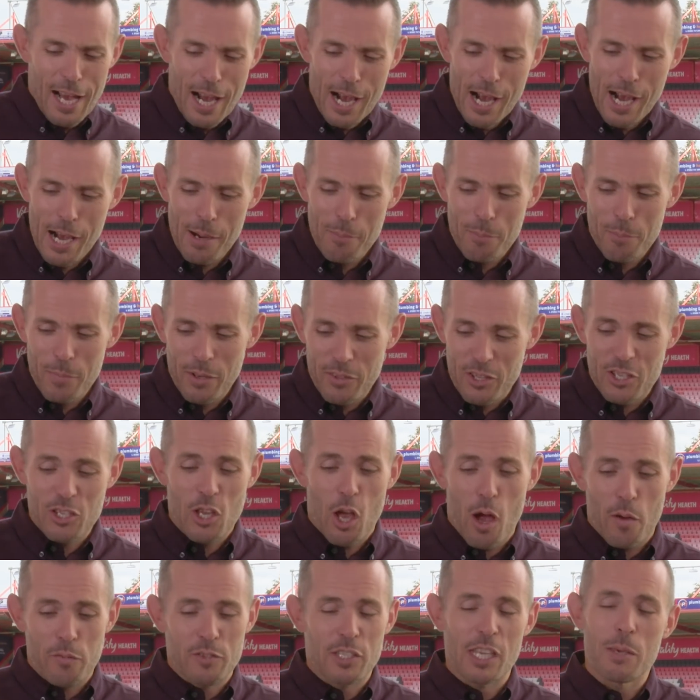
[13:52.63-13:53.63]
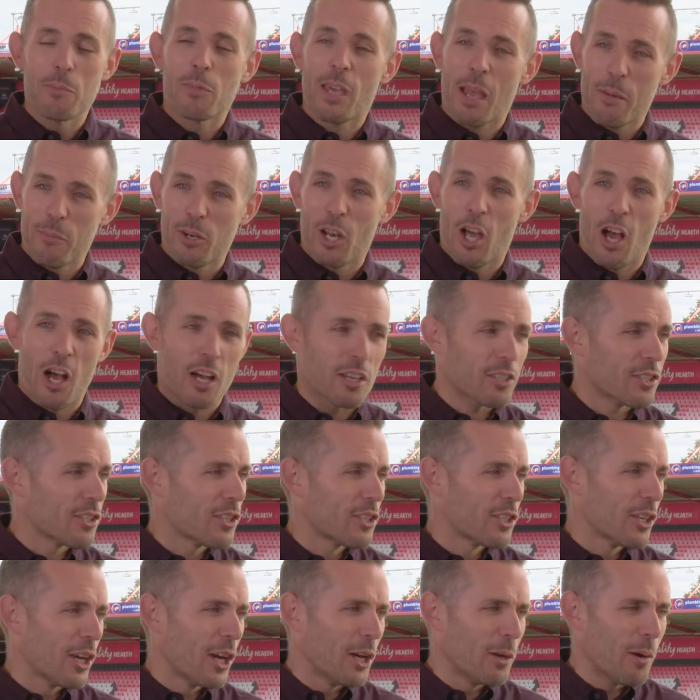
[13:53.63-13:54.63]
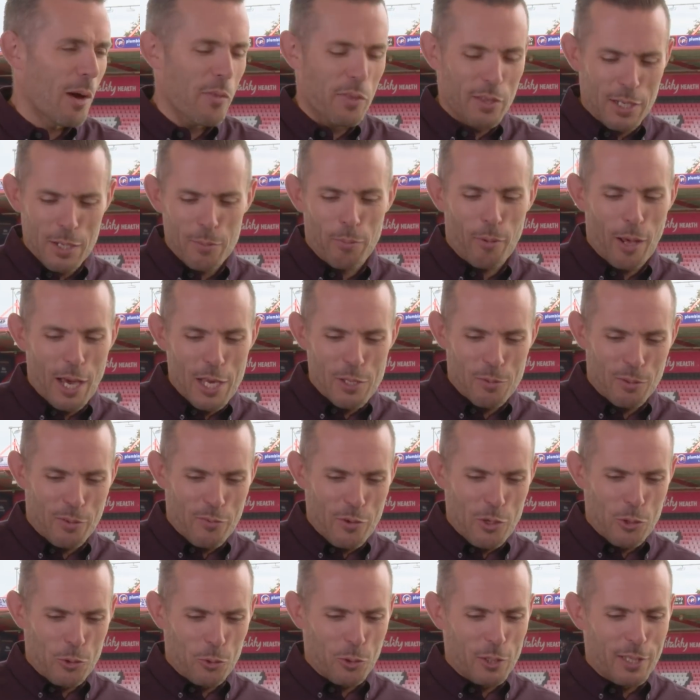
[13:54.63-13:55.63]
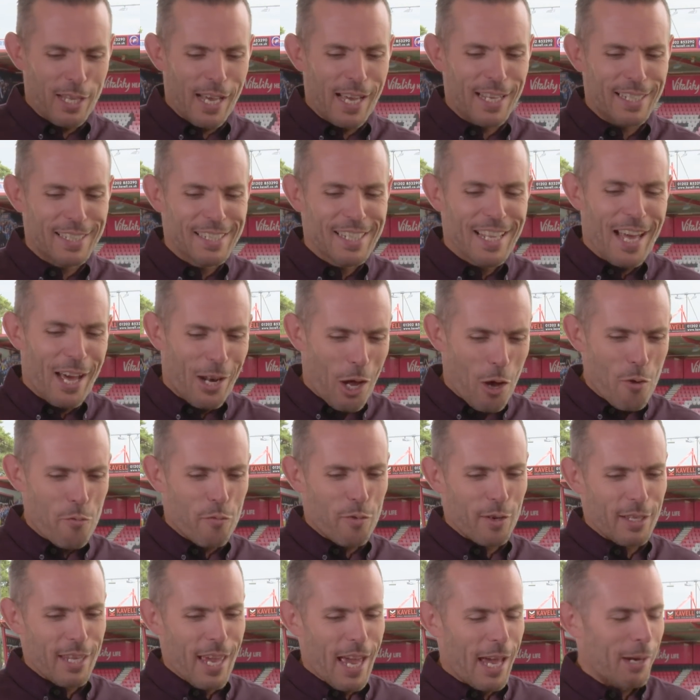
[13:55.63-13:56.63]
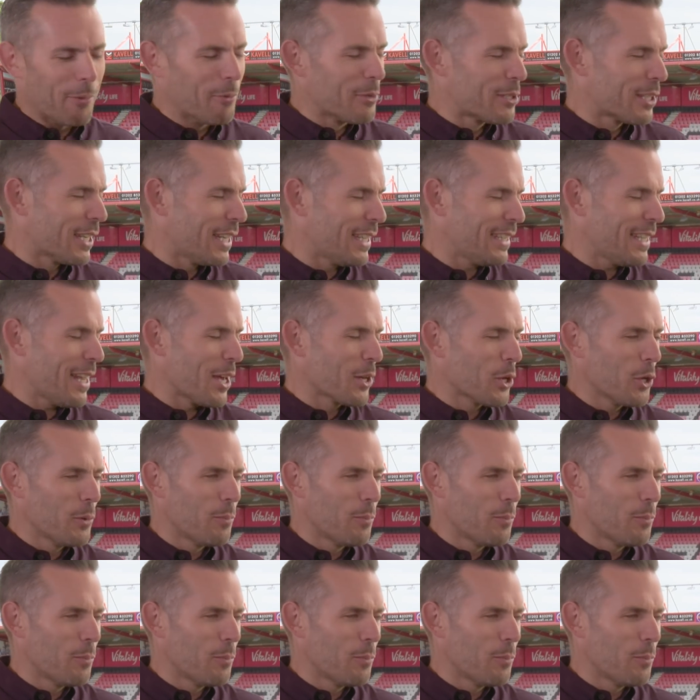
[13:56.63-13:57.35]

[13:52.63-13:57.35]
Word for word: Um, and the staff team came last, so I think the players will have enjoyed that. And hopefully, yeah, it was a a